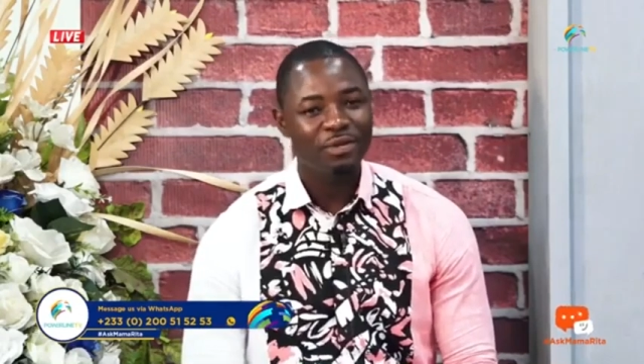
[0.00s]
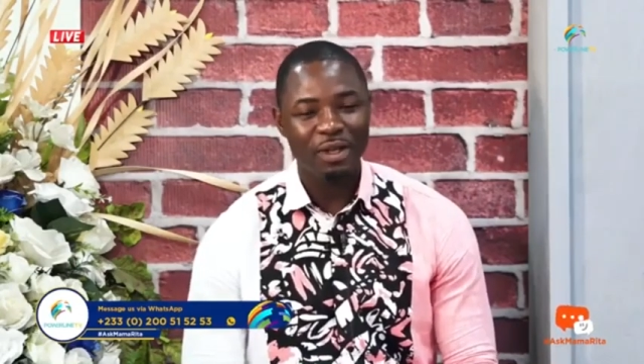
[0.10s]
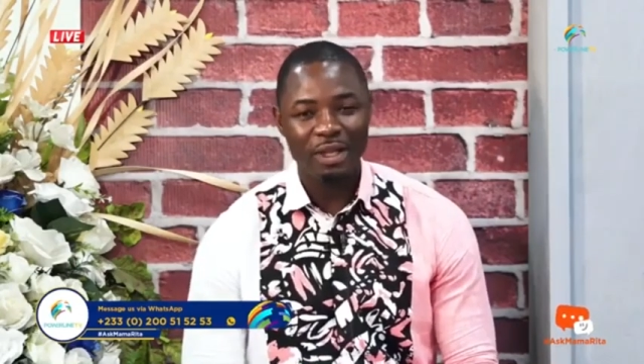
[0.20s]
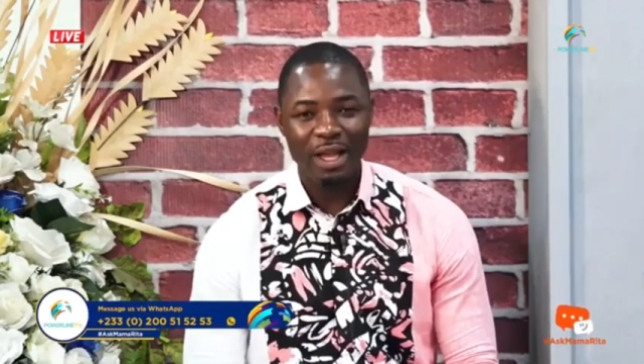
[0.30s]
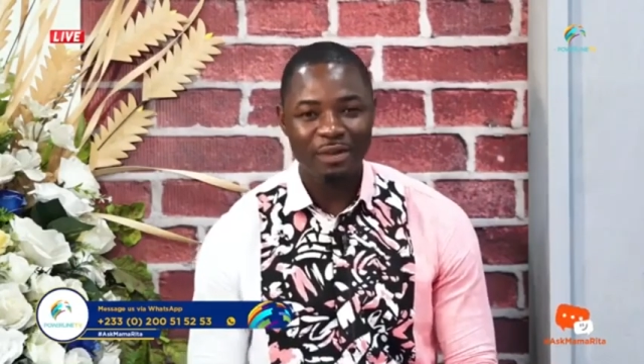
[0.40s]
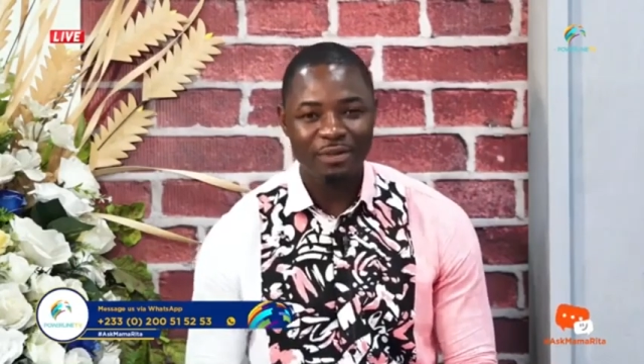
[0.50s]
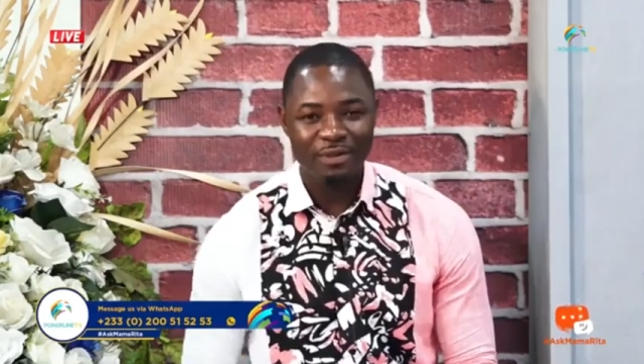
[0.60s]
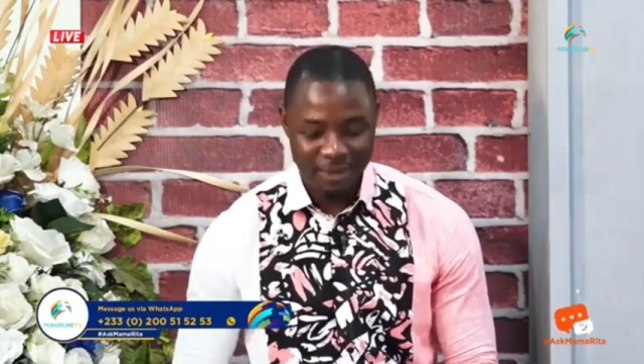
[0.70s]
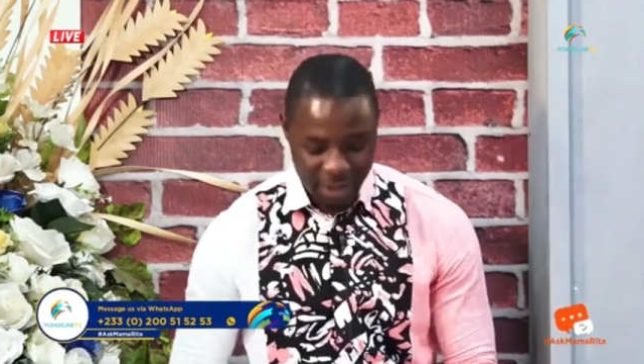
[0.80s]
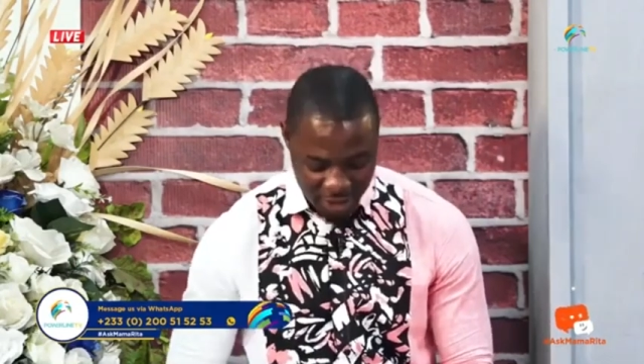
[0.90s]
for life
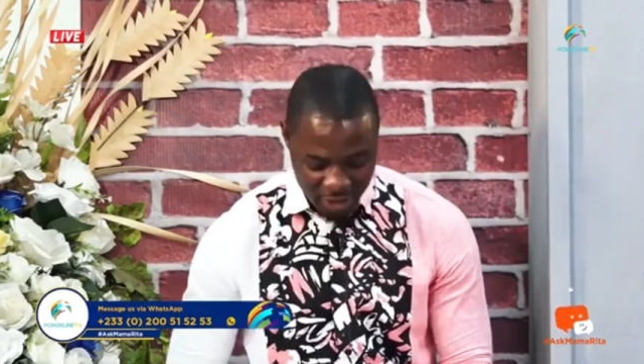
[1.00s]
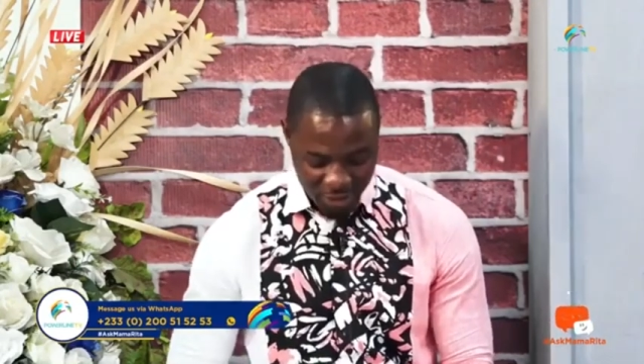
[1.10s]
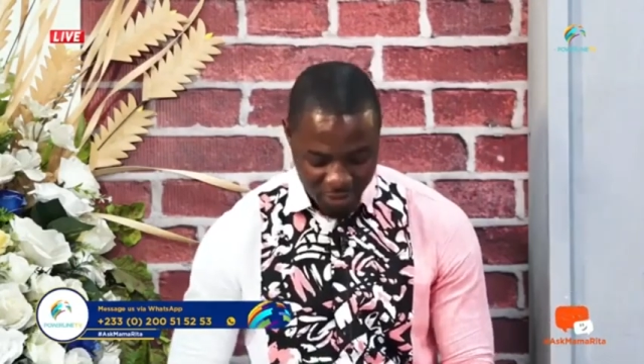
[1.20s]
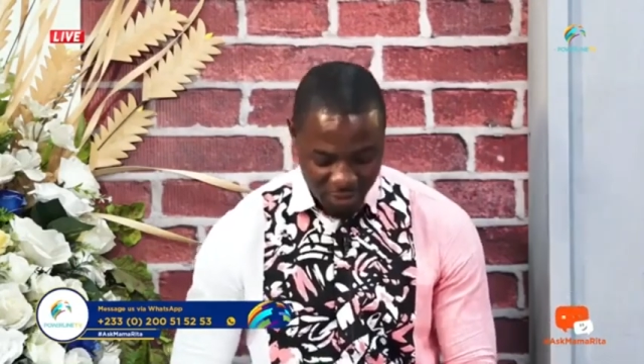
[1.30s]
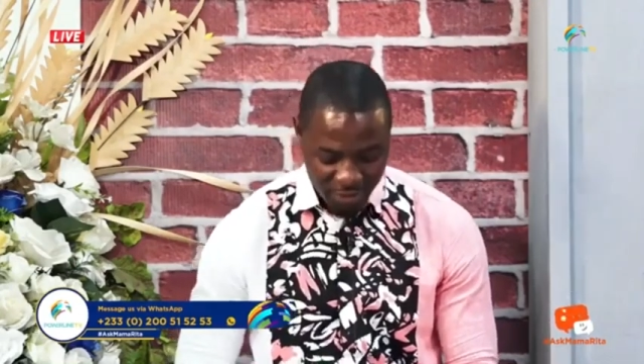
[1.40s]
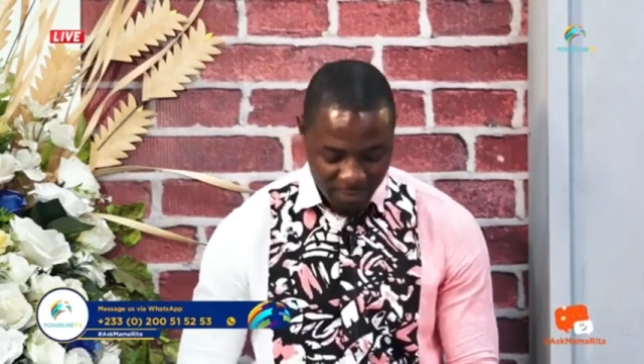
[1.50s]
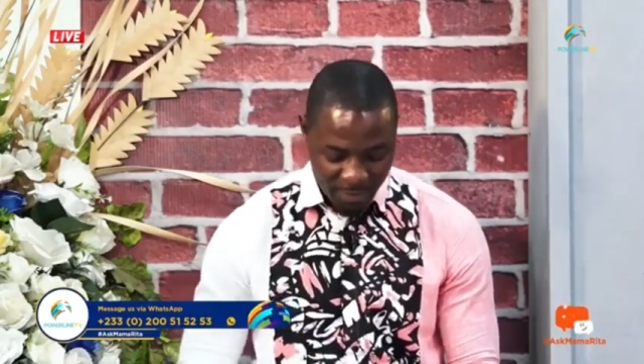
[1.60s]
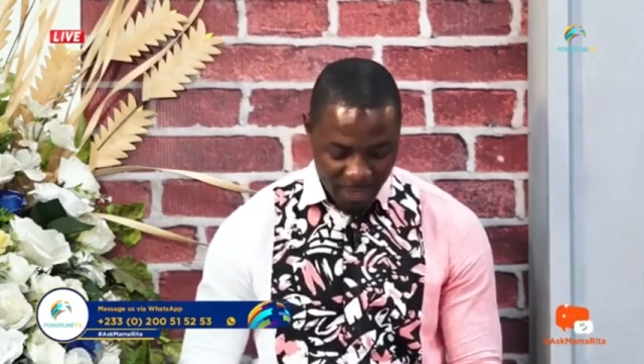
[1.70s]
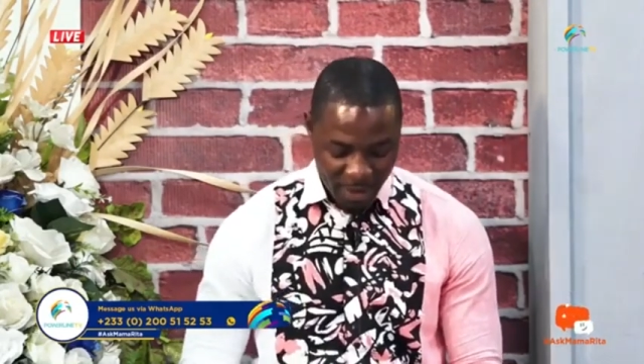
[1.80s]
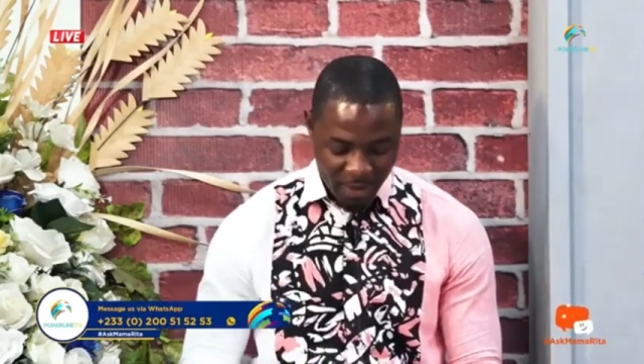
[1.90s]
issues.
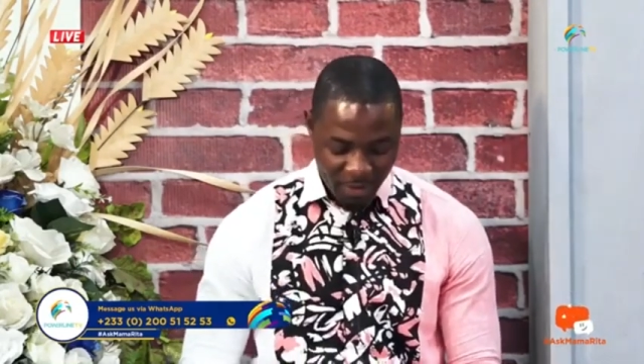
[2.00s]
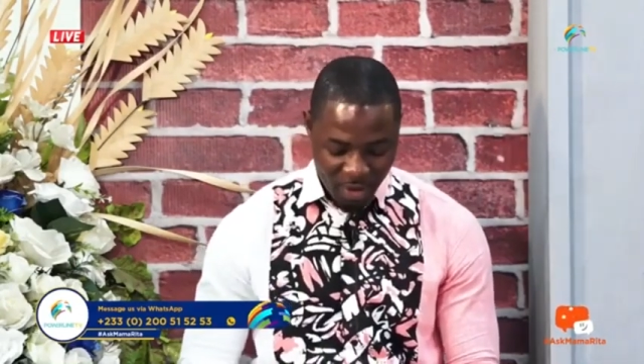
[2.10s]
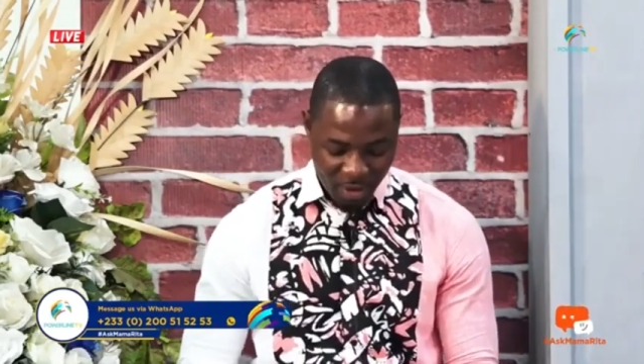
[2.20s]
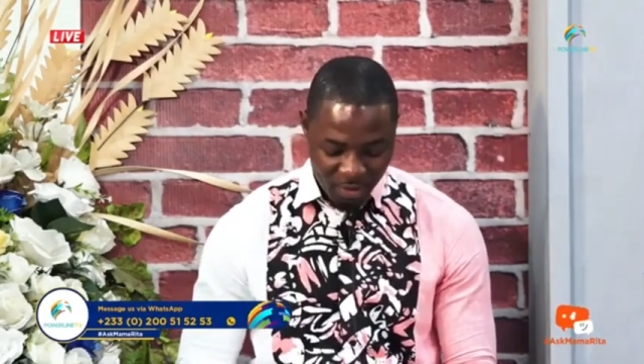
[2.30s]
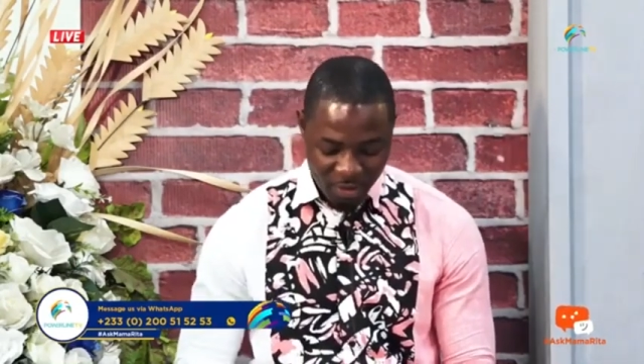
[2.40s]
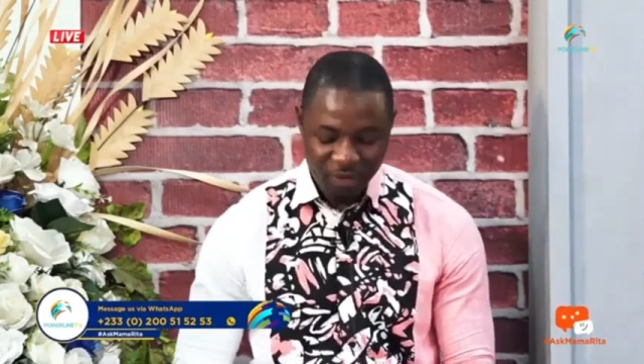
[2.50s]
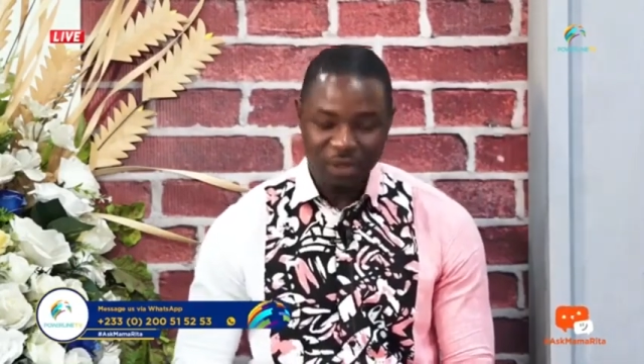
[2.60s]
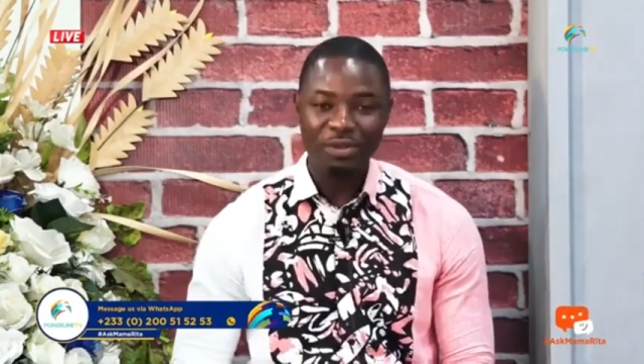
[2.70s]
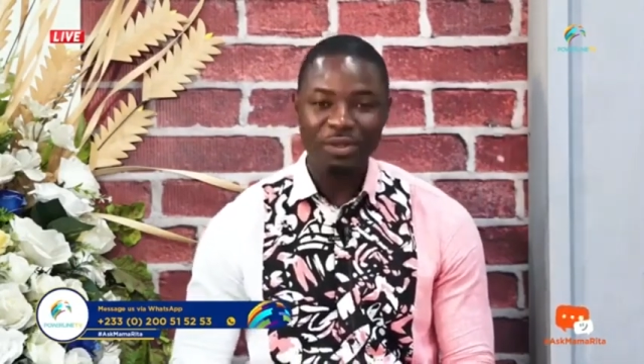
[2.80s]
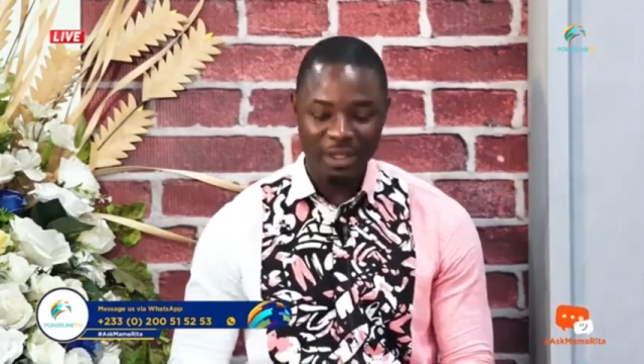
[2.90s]
Well, we'll move
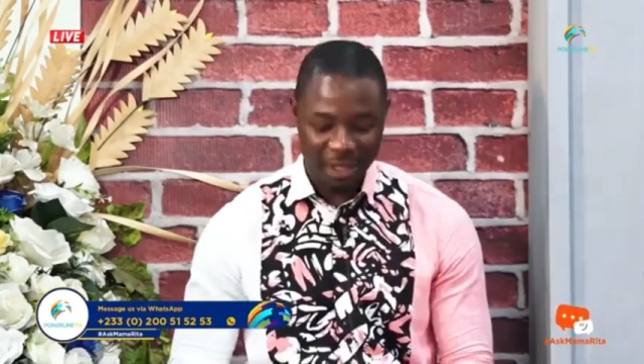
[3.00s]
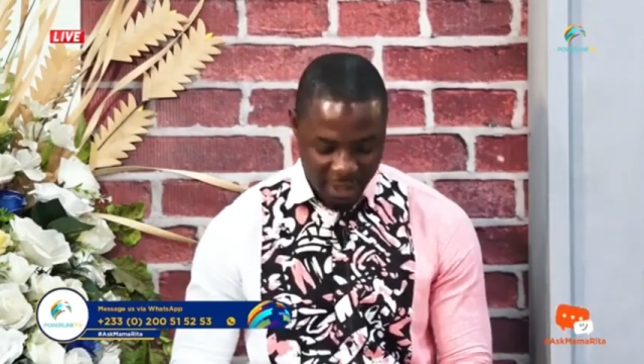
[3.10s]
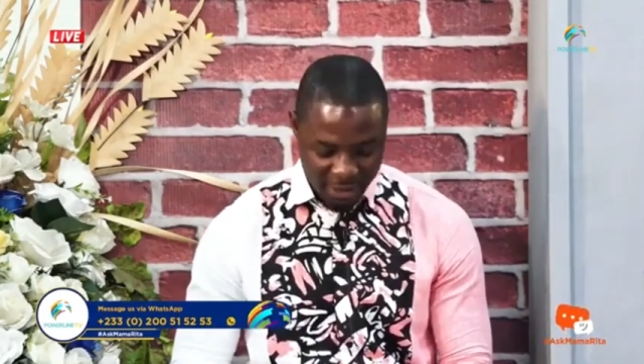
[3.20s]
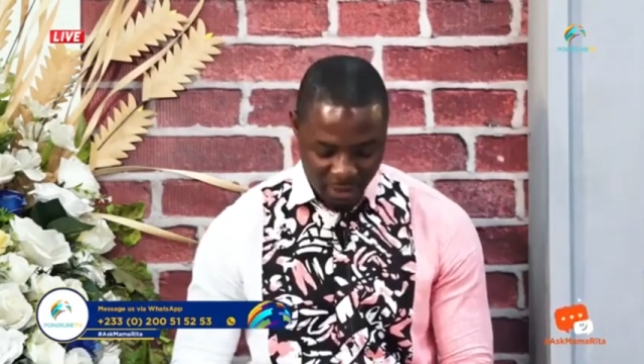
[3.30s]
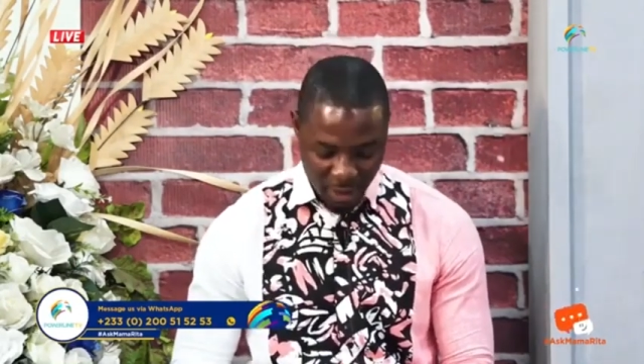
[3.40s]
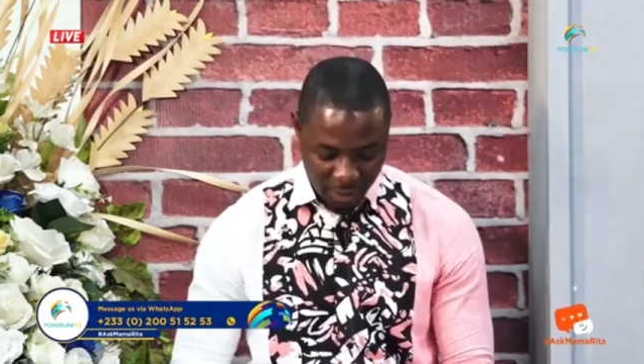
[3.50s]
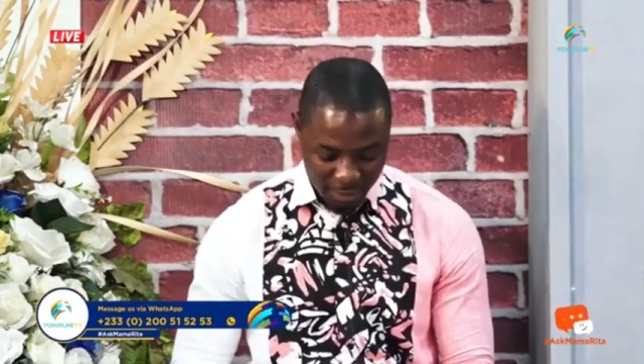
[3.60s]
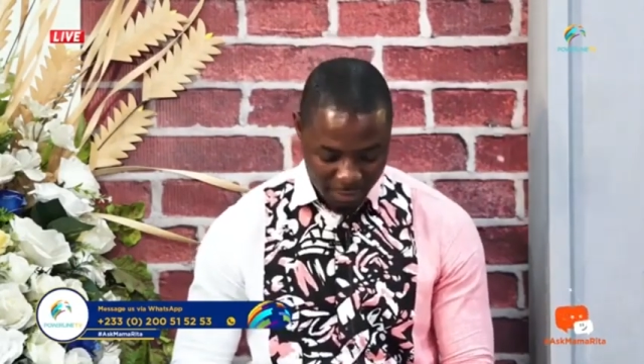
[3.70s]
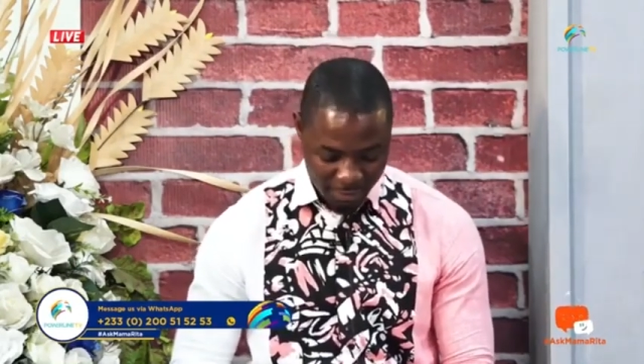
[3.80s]
on to the next one.